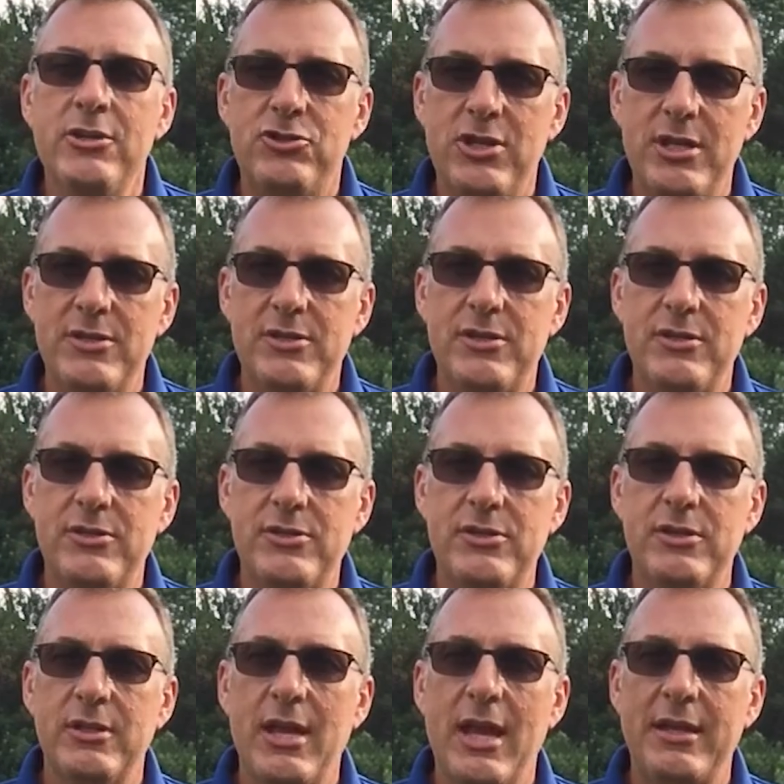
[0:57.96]

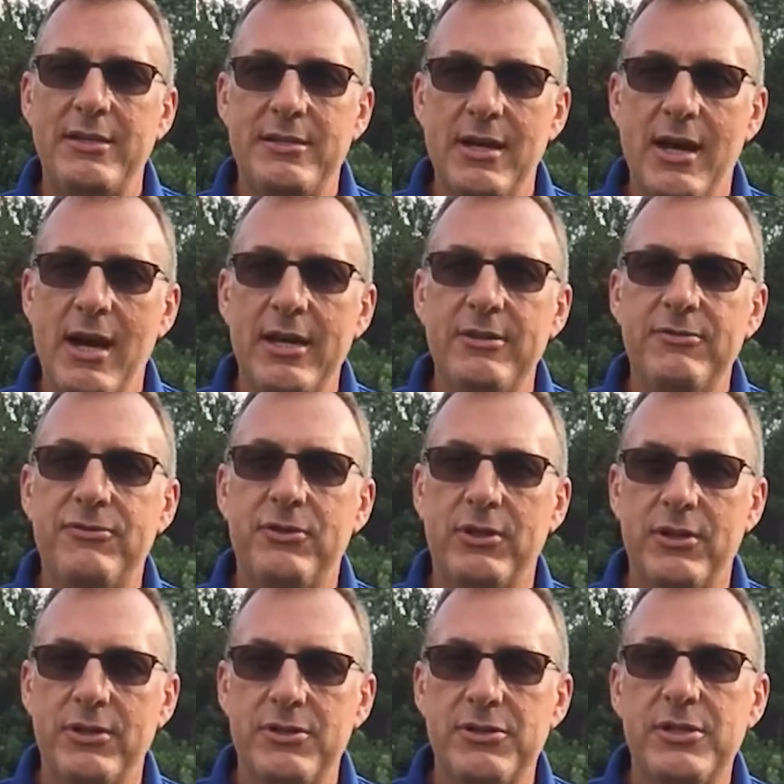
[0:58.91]
Jesus had died
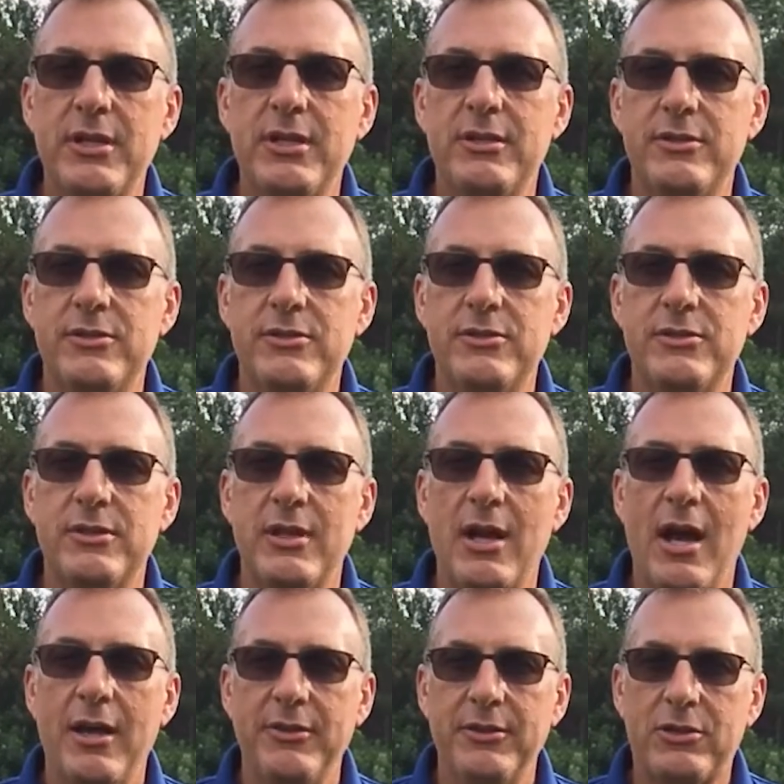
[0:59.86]
for her sins
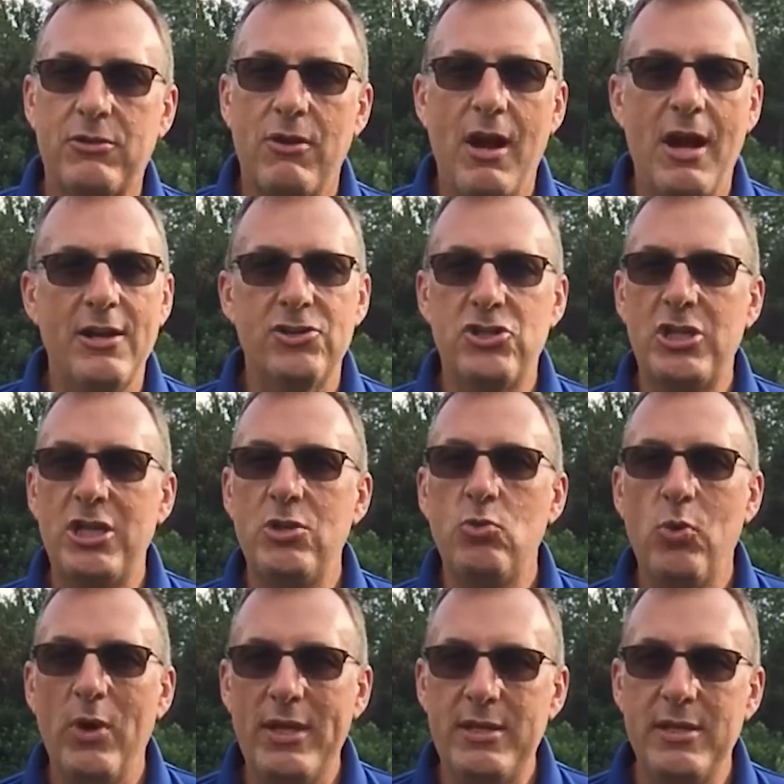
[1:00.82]
on the cross. She
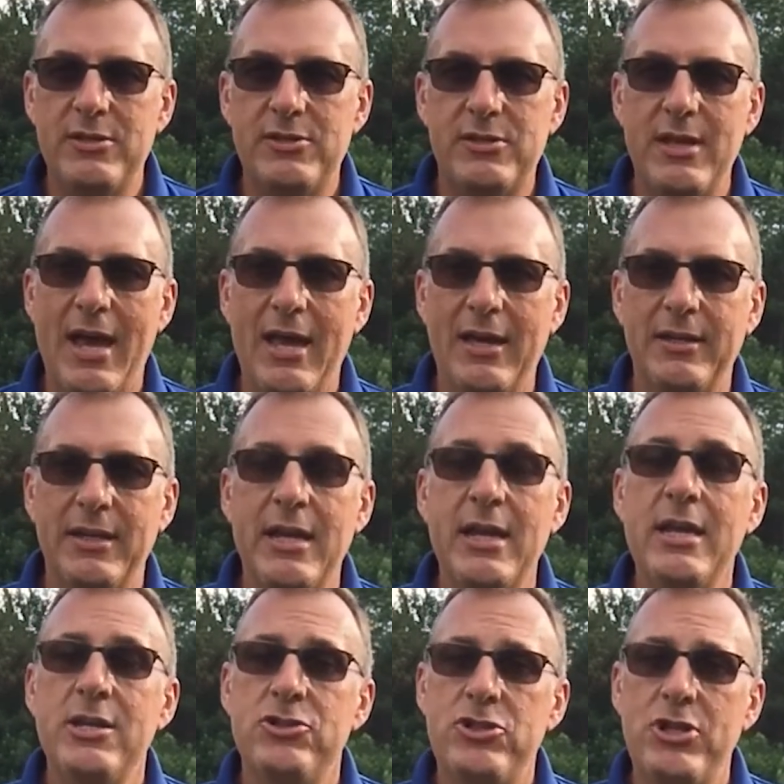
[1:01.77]
witnessed that.
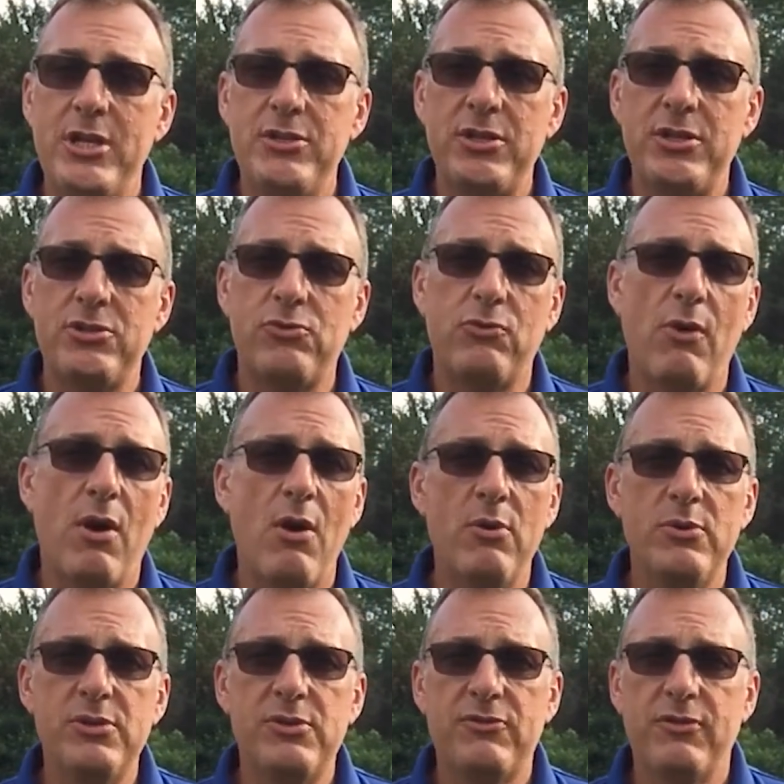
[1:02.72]
Jesus
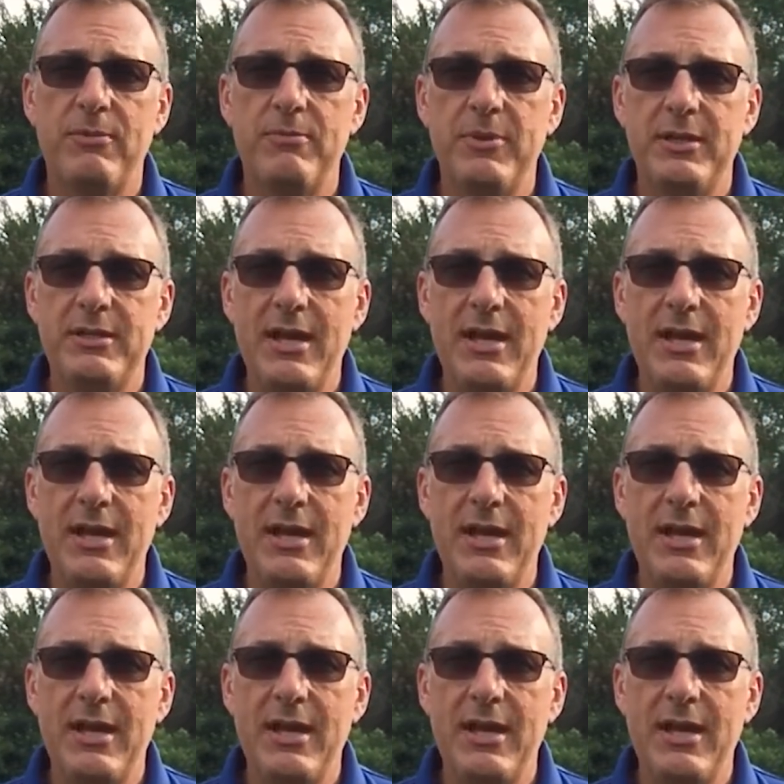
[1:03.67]
rose from the